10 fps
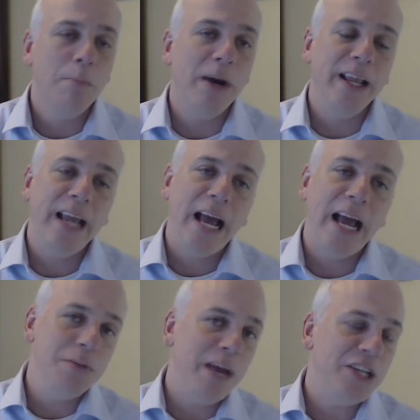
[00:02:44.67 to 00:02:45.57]
But
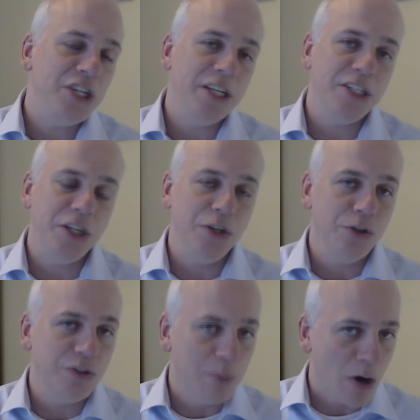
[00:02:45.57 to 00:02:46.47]
as you mentioned, it's a
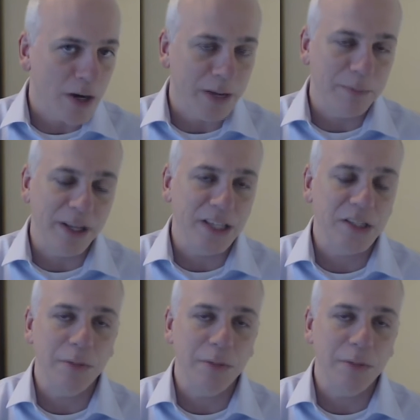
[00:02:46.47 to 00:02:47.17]
huge marketplace.